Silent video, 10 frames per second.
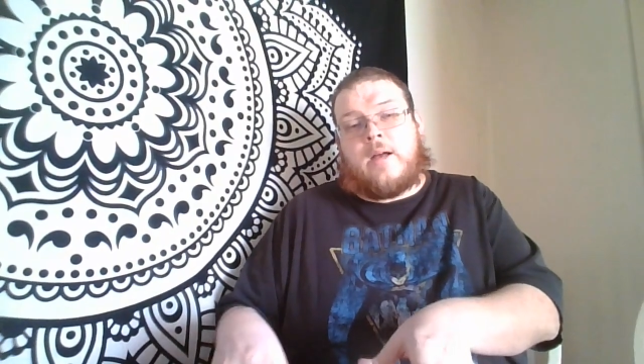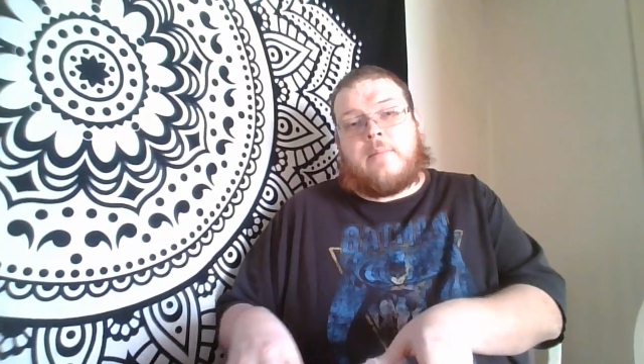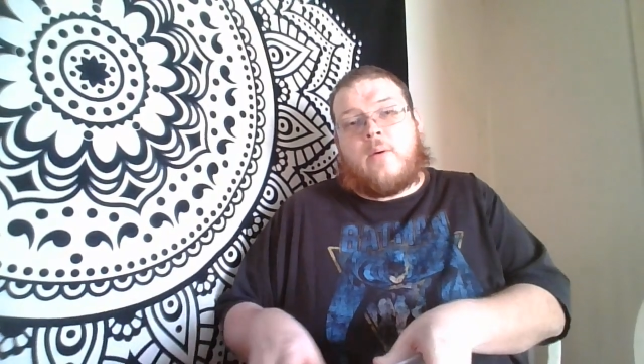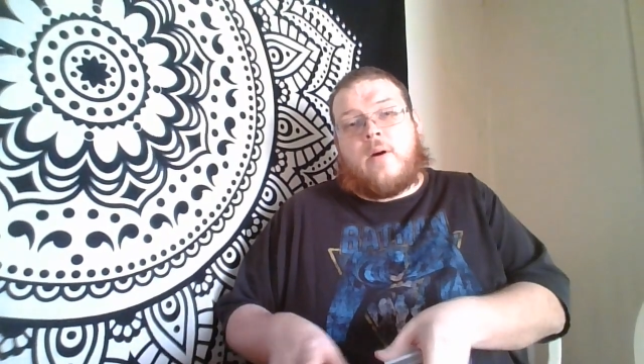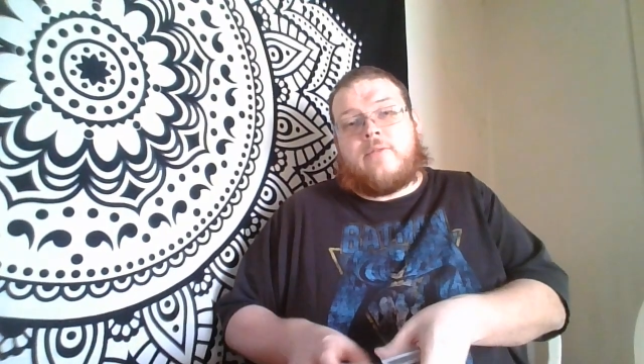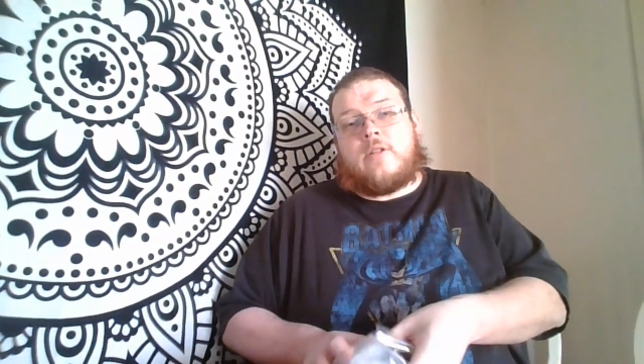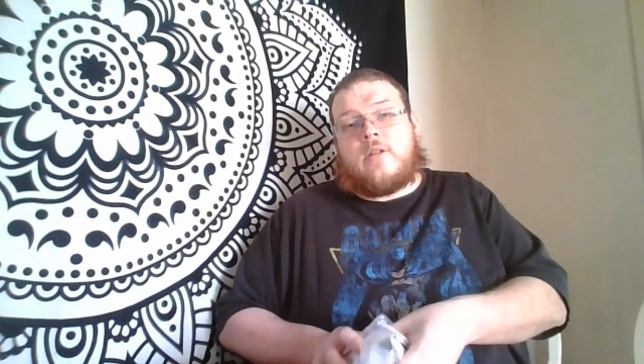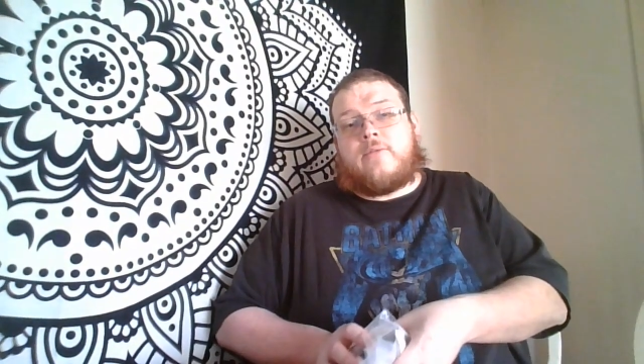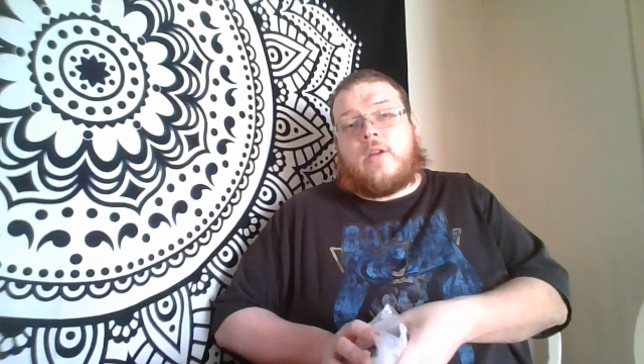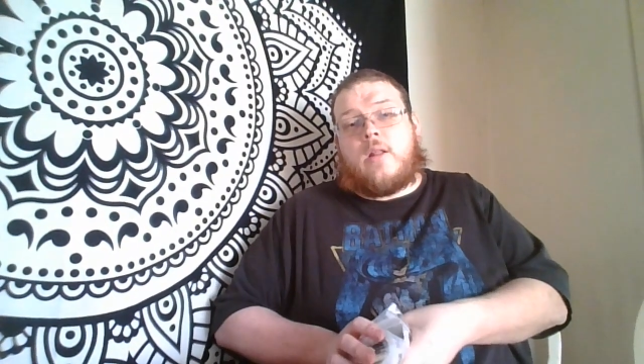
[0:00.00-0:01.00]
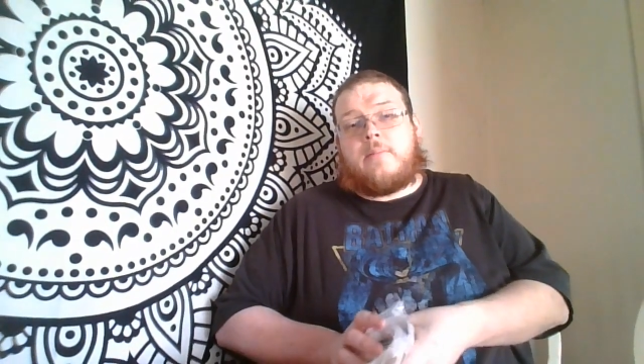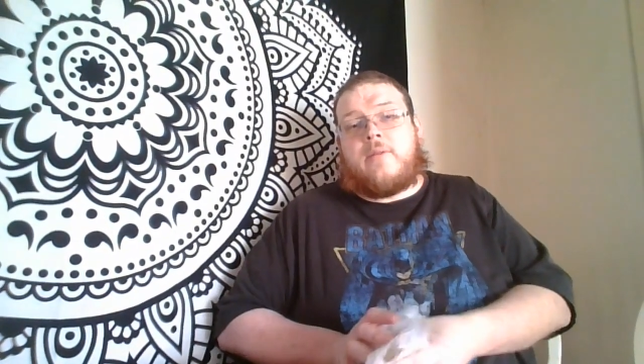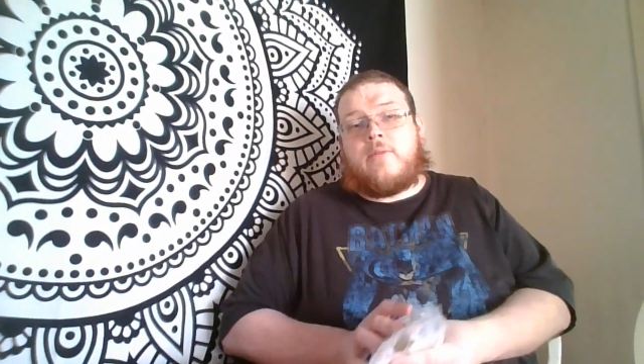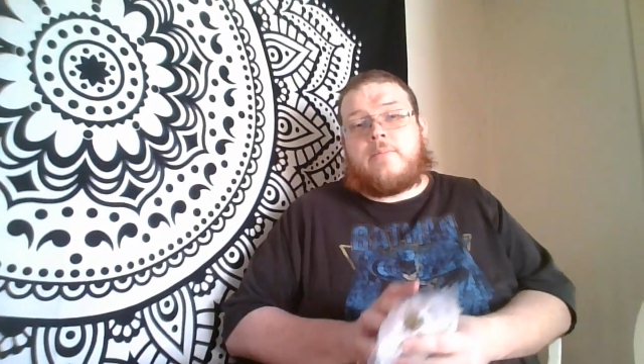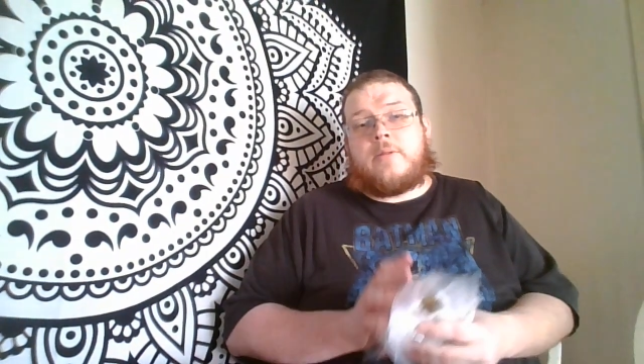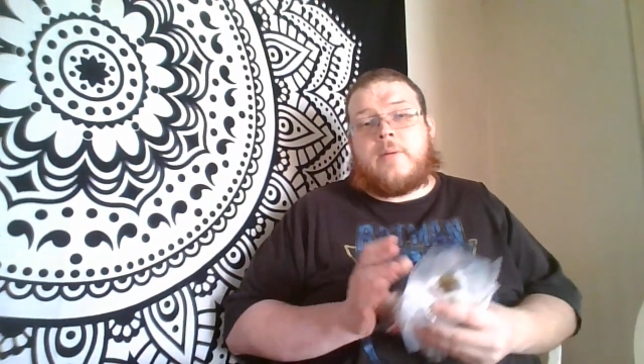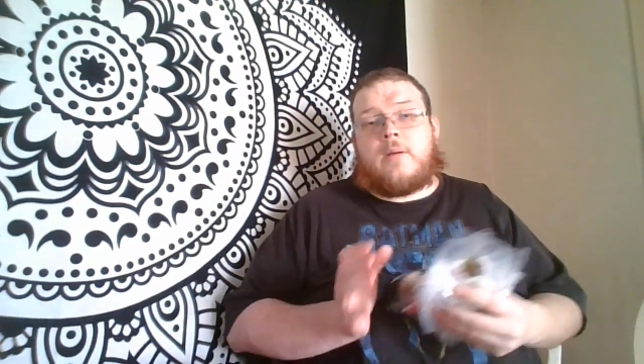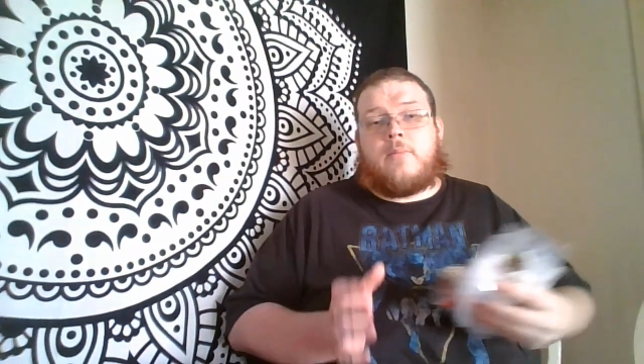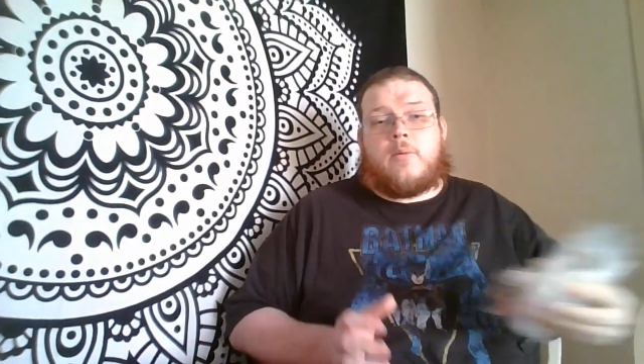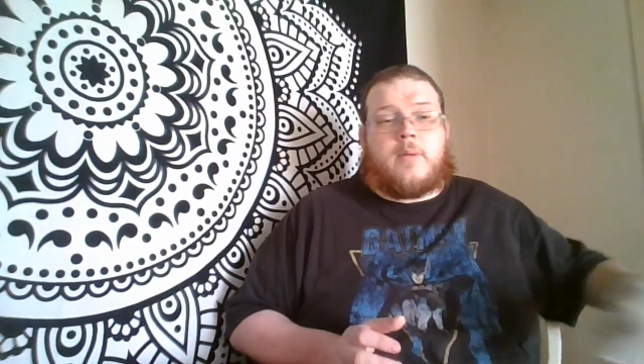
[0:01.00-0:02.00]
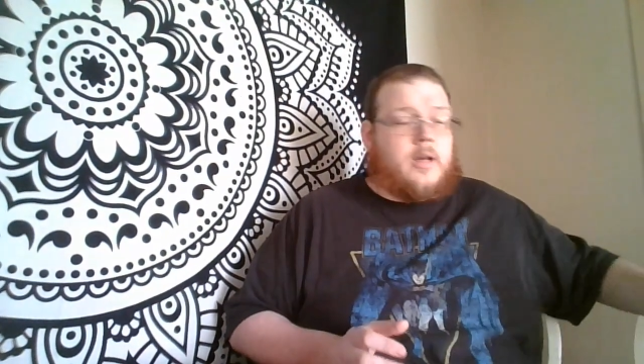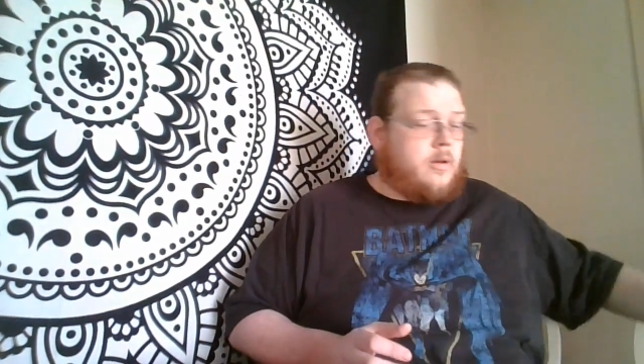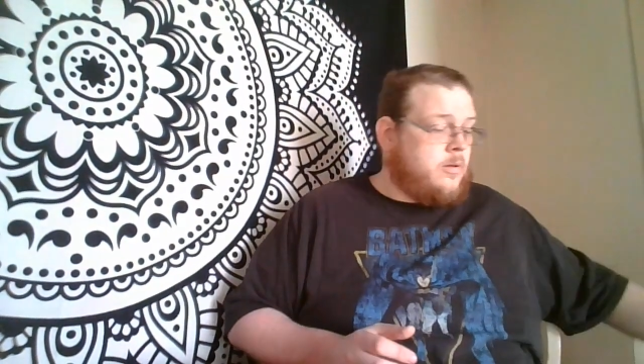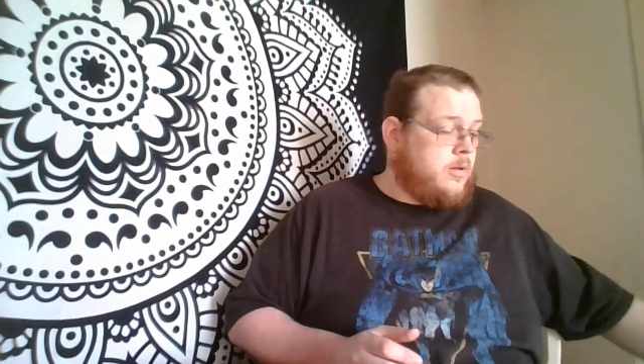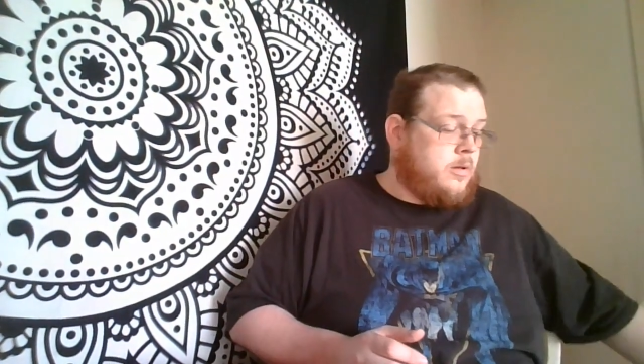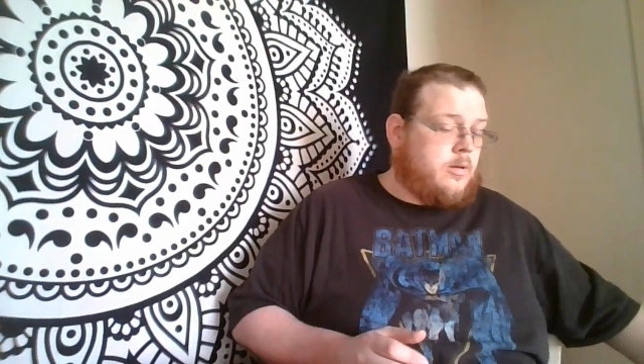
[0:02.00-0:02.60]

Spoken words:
and my wife doesn't have to yell at me for spending more money on